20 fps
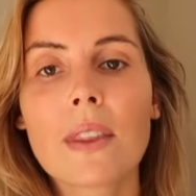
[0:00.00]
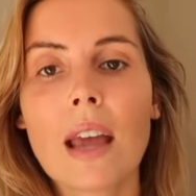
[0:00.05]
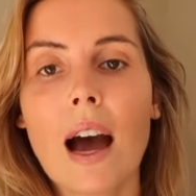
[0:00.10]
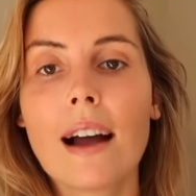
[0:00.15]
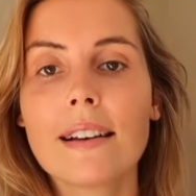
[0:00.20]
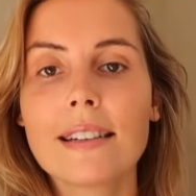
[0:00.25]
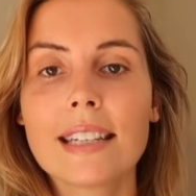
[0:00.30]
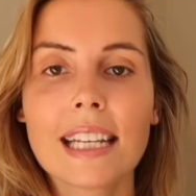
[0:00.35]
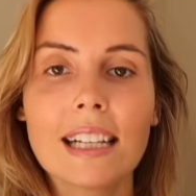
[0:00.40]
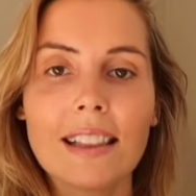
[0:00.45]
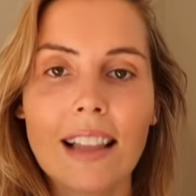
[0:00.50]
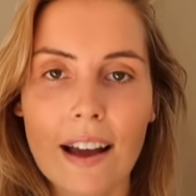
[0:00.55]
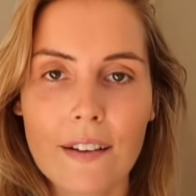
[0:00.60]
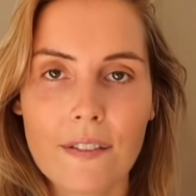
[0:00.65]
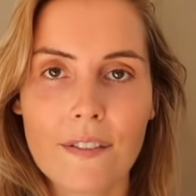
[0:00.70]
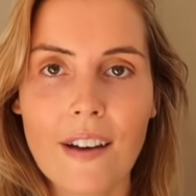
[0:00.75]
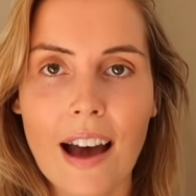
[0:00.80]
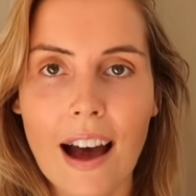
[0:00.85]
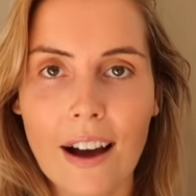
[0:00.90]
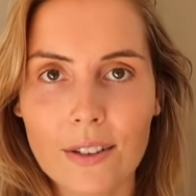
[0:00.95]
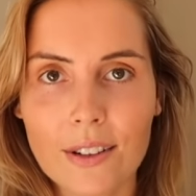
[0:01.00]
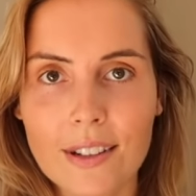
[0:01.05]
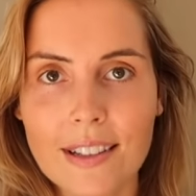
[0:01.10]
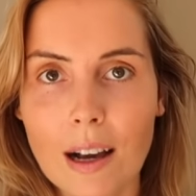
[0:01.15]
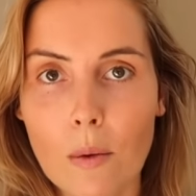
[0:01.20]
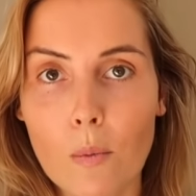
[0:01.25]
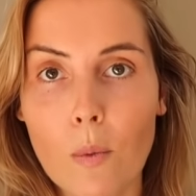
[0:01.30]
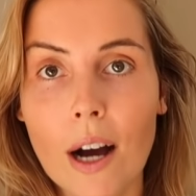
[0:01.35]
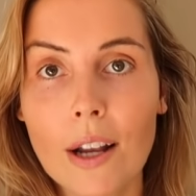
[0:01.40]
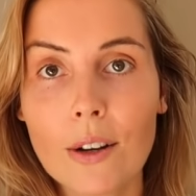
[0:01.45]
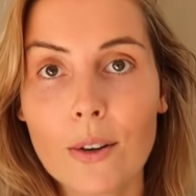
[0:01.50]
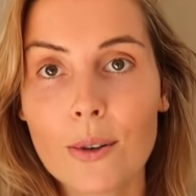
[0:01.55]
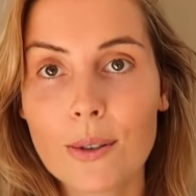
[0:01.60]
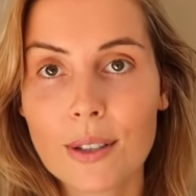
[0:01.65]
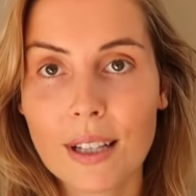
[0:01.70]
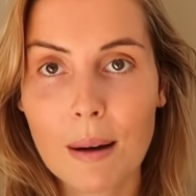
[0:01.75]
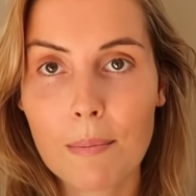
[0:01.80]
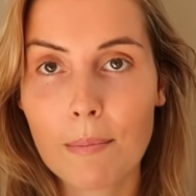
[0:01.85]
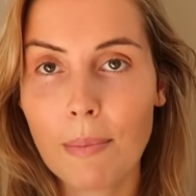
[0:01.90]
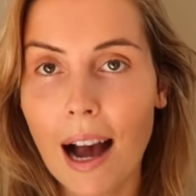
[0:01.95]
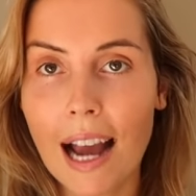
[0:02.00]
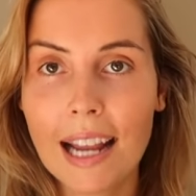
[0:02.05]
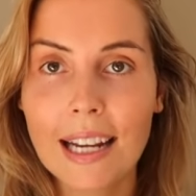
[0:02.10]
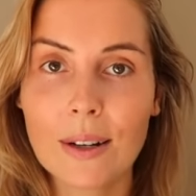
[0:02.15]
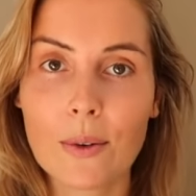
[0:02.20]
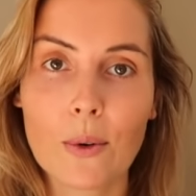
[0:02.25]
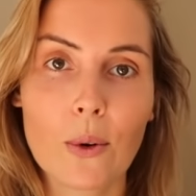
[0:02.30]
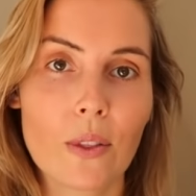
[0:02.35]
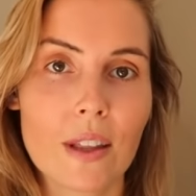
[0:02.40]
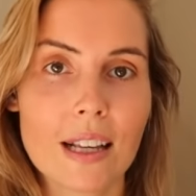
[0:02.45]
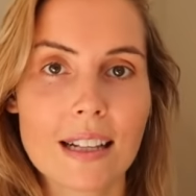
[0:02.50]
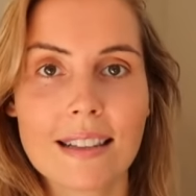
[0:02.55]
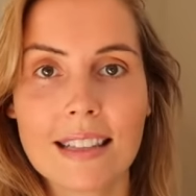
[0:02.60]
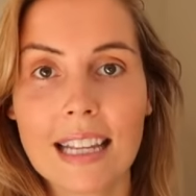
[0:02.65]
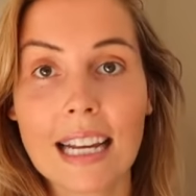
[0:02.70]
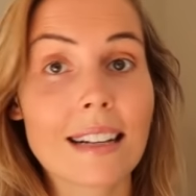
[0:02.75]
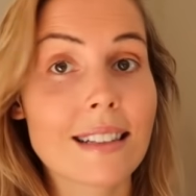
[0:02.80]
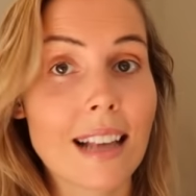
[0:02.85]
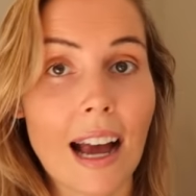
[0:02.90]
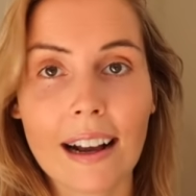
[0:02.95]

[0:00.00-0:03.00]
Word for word: Until I found someone who's combining all these things,